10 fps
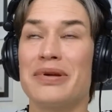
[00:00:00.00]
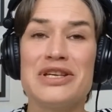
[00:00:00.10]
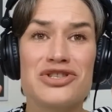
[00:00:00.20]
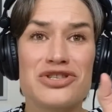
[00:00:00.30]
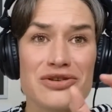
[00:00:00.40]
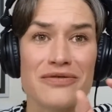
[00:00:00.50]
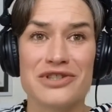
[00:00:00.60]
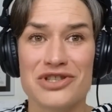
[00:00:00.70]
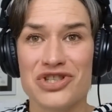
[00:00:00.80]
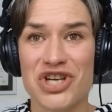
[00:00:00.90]
pieces
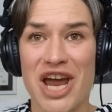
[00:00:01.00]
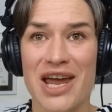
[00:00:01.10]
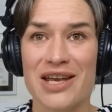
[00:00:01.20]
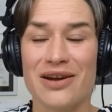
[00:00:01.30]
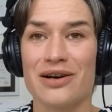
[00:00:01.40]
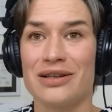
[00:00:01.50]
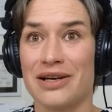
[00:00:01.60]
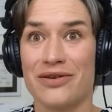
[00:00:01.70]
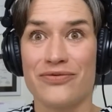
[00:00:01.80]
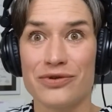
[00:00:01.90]
of this chain are
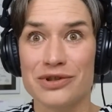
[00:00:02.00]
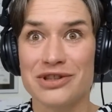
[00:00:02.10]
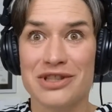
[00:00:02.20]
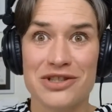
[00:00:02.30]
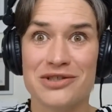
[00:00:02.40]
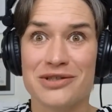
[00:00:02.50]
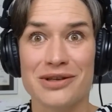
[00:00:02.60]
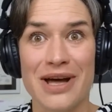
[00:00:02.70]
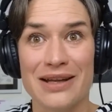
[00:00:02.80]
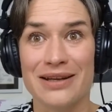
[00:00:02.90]
like fully
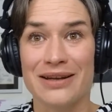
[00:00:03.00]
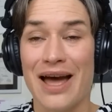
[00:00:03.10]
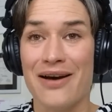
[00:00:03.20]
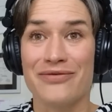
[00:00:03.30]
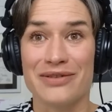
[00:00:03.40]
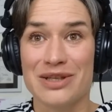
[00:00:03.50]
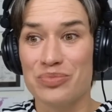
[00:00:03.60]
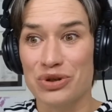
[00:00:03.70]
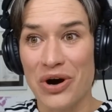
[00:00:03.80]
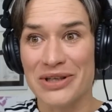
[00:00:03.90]
digital and have
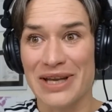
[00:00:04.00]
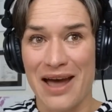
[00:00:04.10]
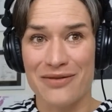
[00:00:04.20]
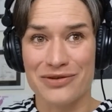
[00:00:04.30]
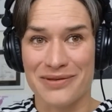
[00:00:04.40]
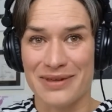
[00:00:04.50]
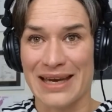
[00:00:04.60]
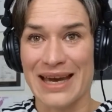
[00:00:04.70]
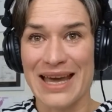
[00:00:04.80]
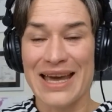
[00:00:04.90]
deployed
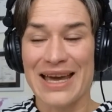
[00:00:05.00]
everything.